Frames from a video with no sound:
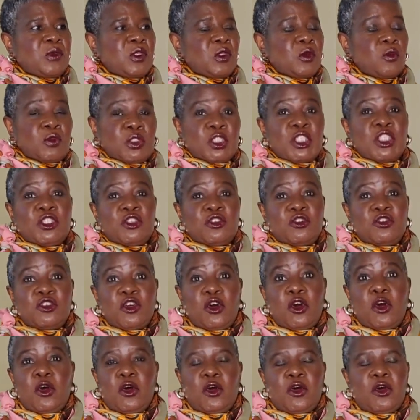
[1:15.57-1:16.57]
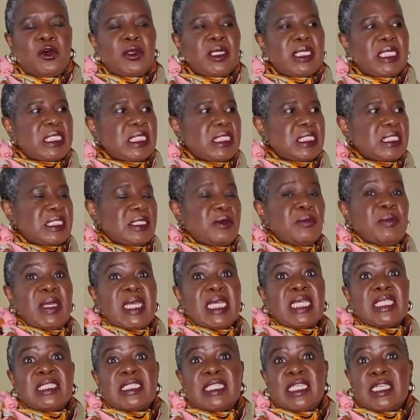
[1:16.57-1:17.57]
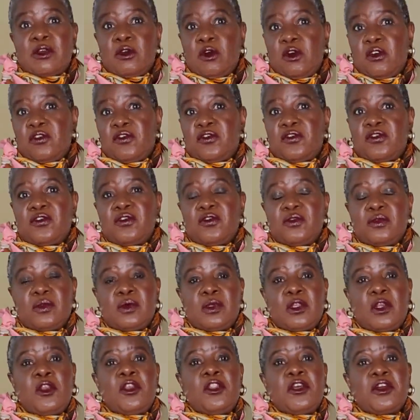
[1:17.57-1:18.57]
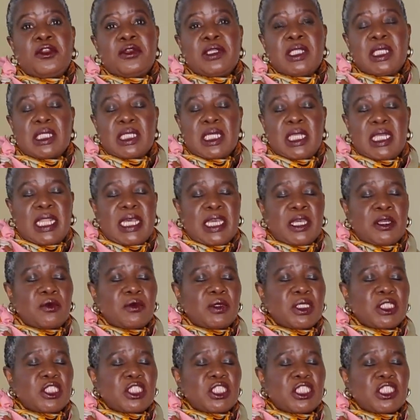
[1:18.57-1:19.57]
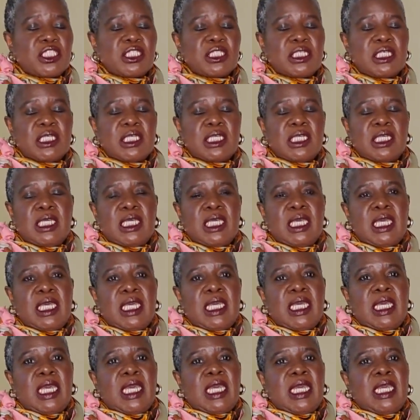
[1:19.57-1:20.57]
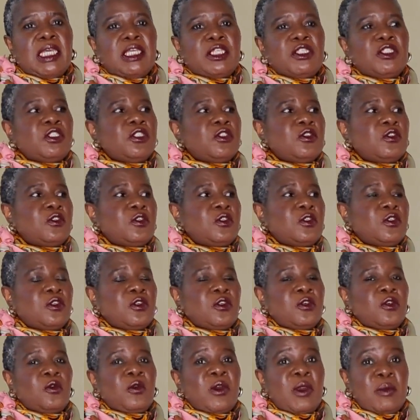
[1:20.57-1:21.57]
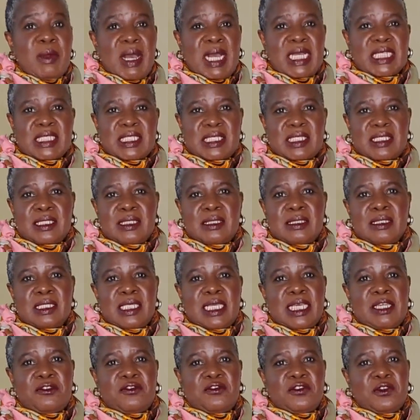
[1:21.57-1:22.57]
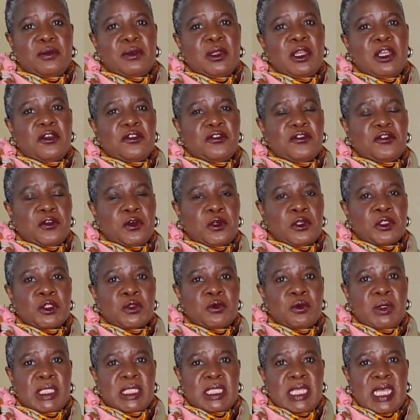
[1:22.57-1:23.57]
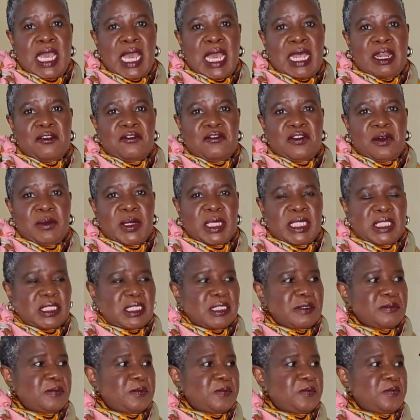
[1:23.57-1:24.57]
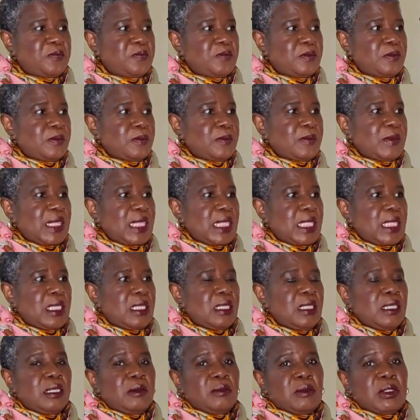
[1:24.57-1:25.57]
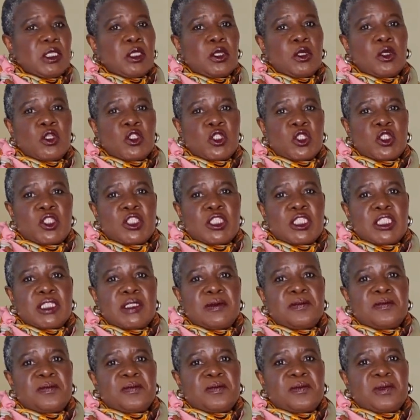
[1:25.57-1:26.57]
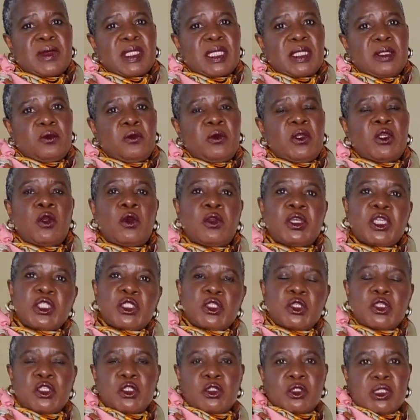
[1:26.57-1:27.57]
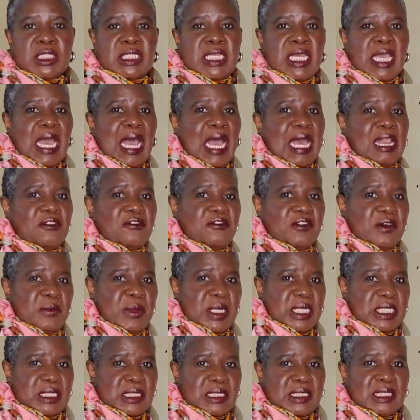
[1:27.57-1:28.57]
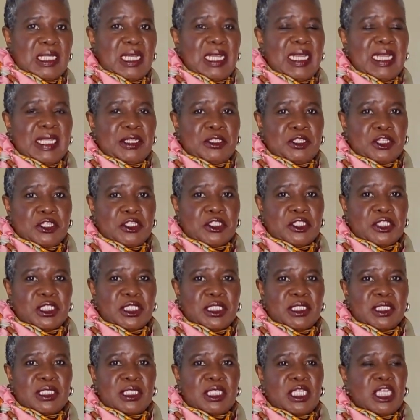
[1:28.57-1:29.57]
which you know is the basic of learning a language, we must get familiar first with the alphabet, because we're going to use the alphabet letters,